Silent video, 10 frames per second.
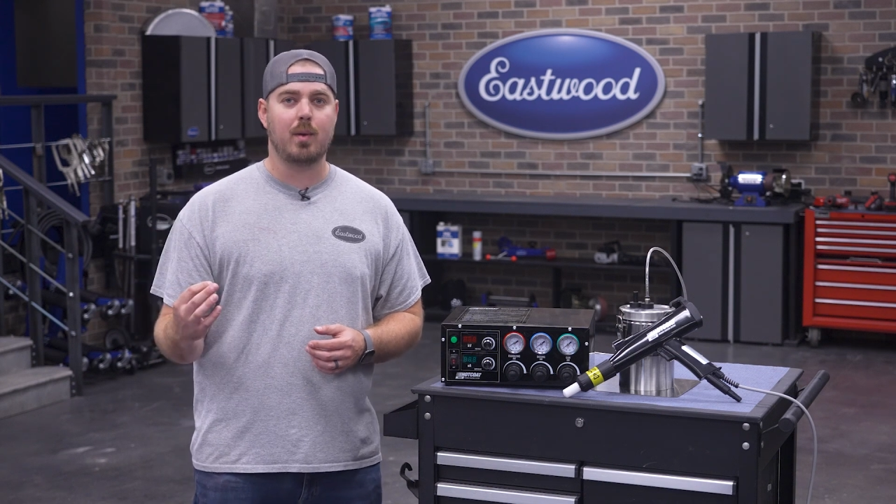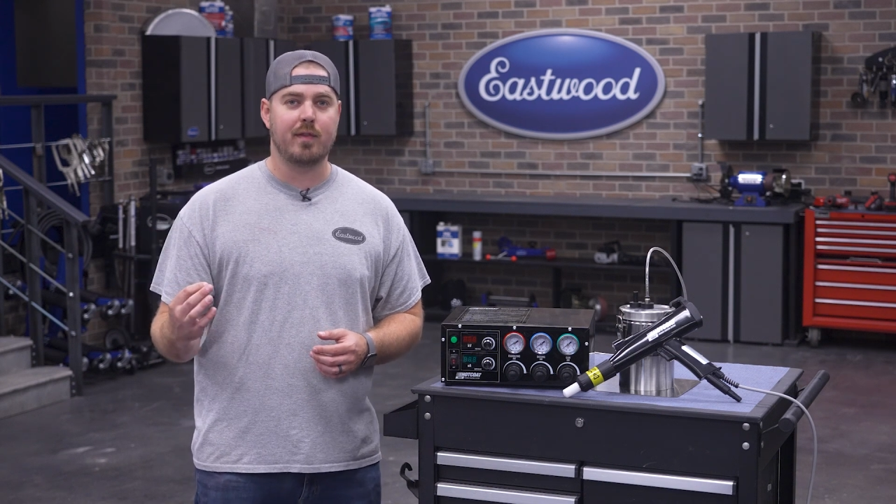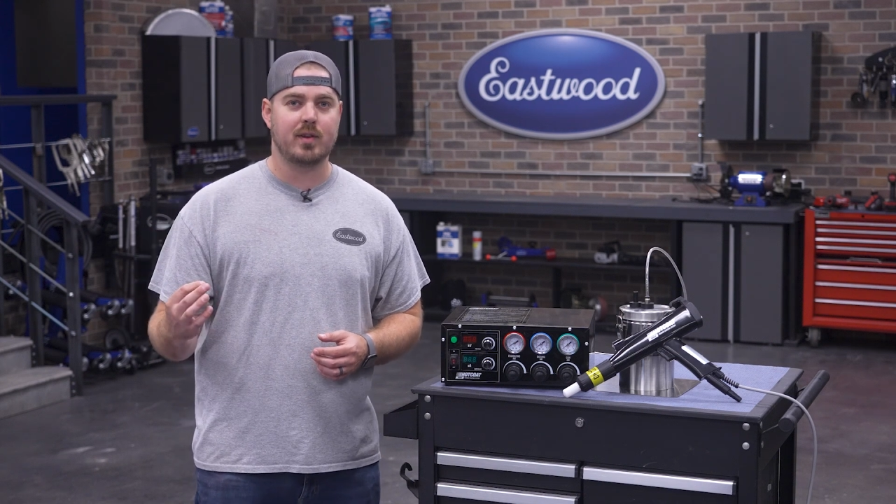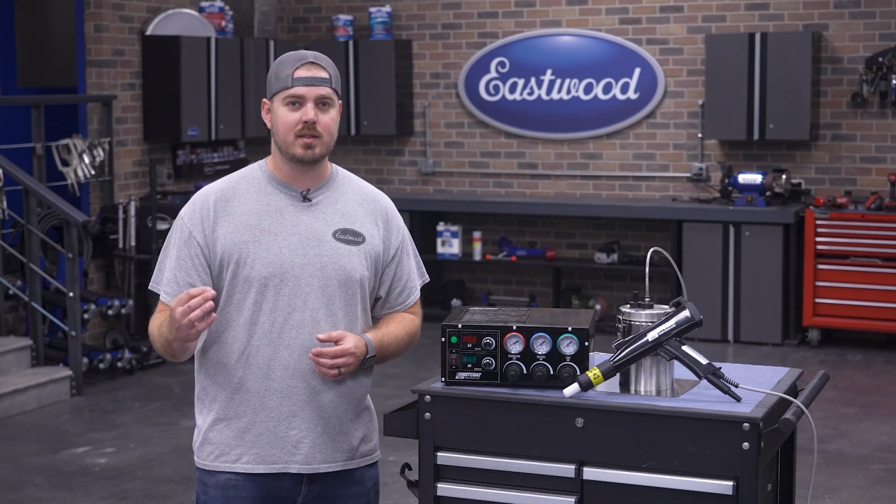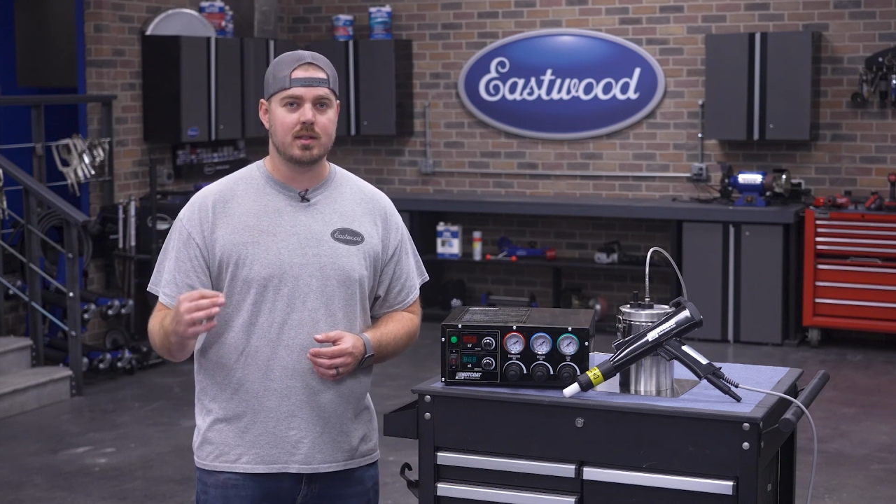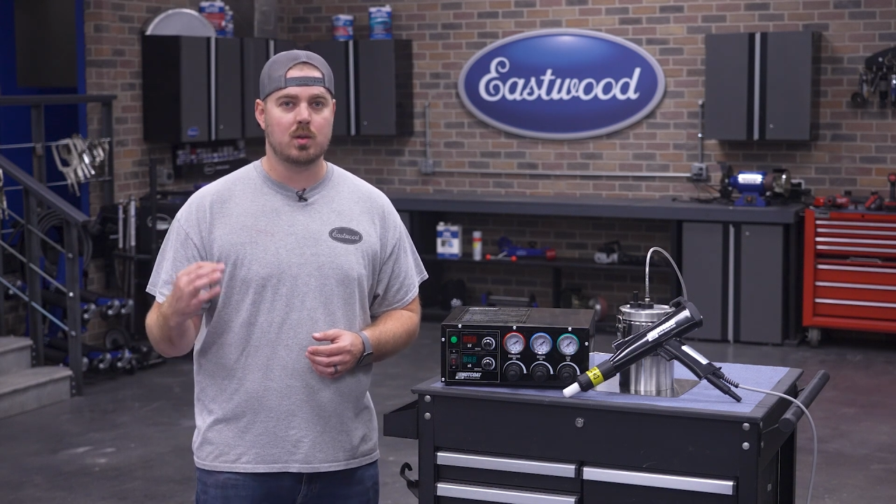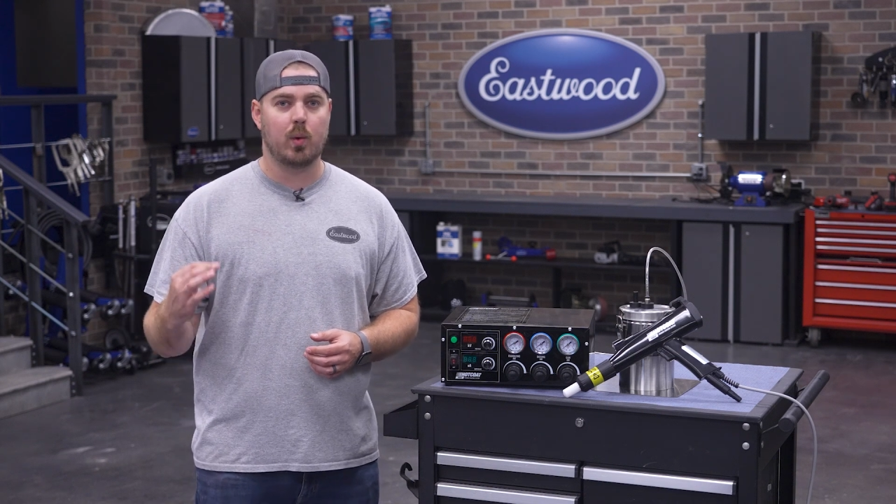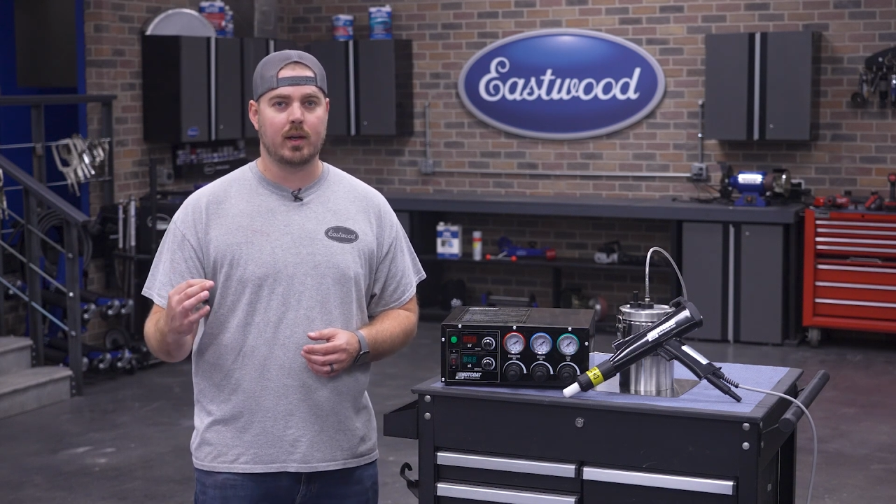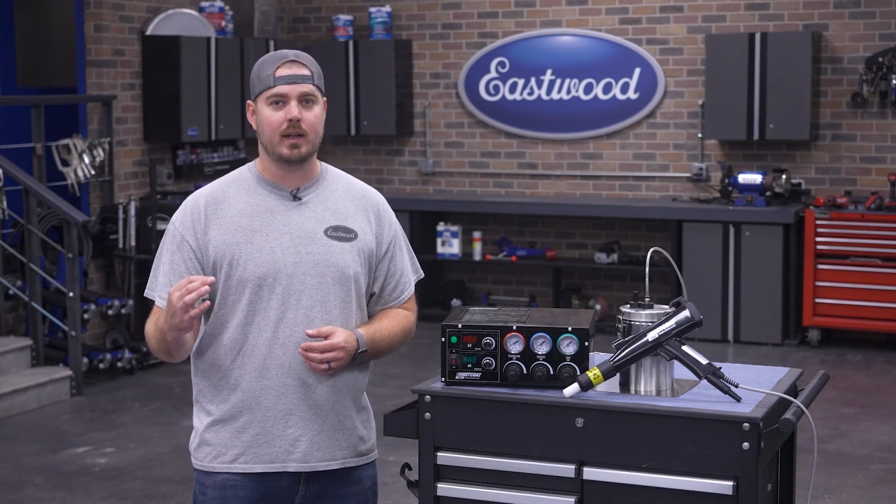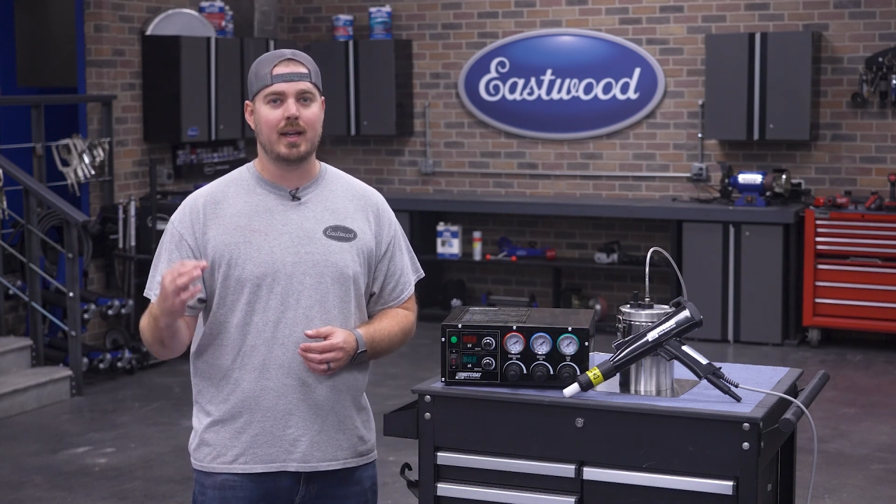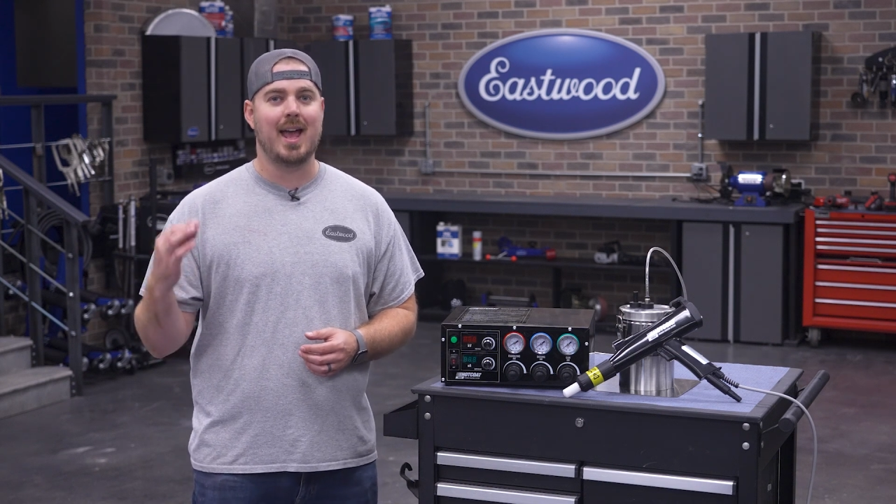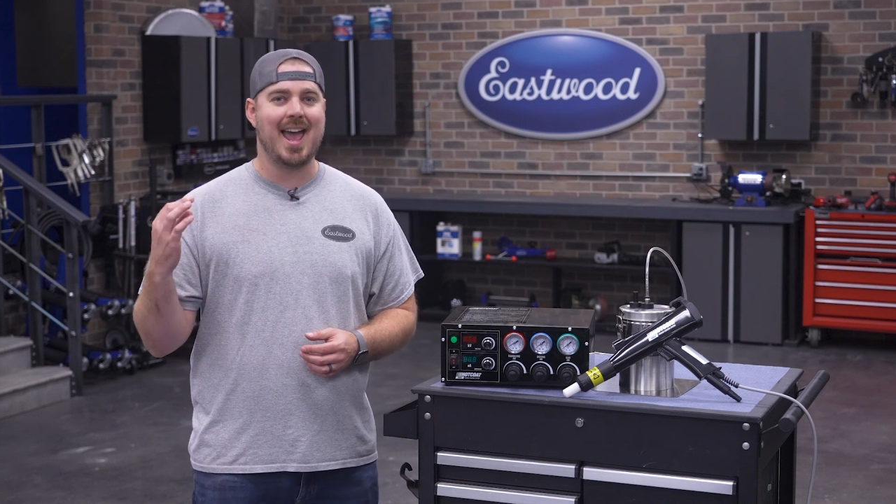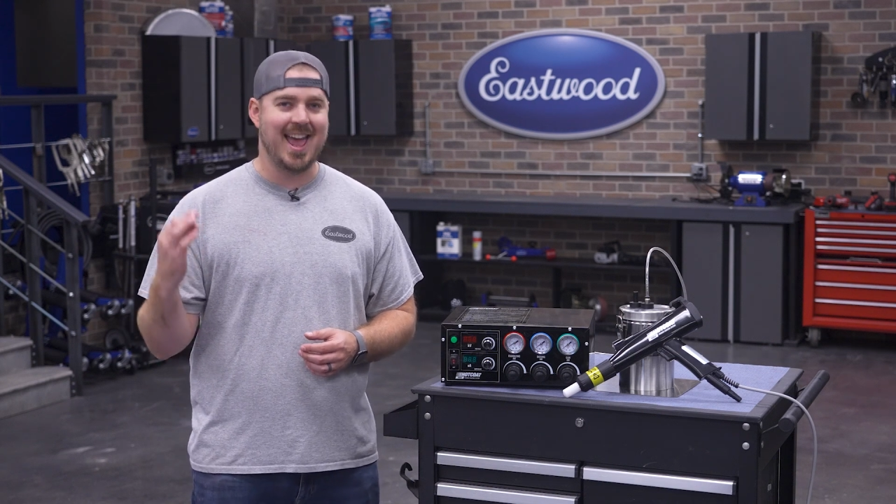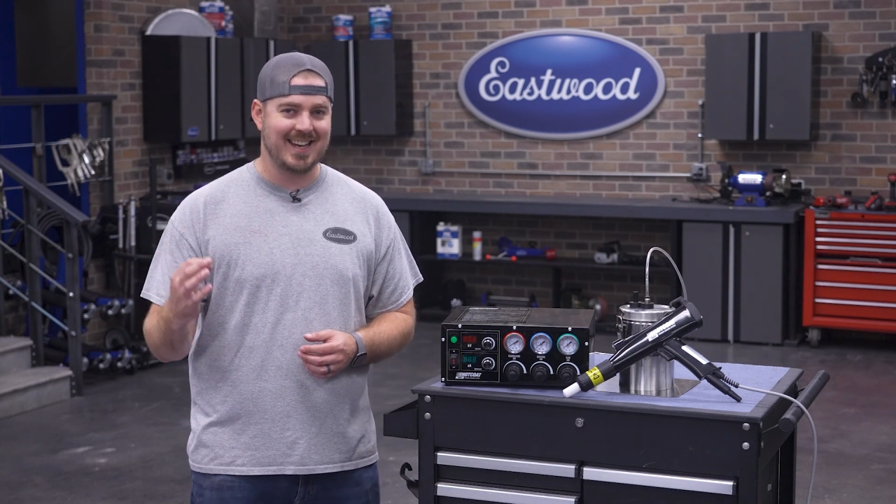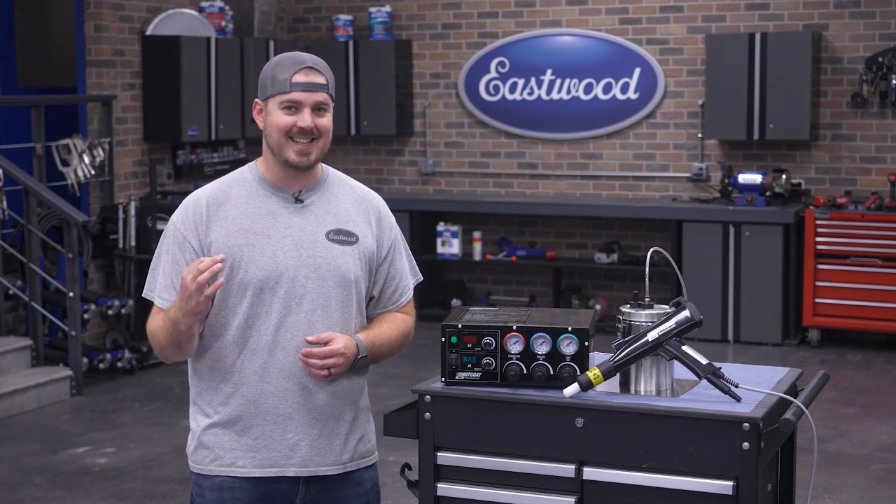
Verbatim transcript: preferences quickly and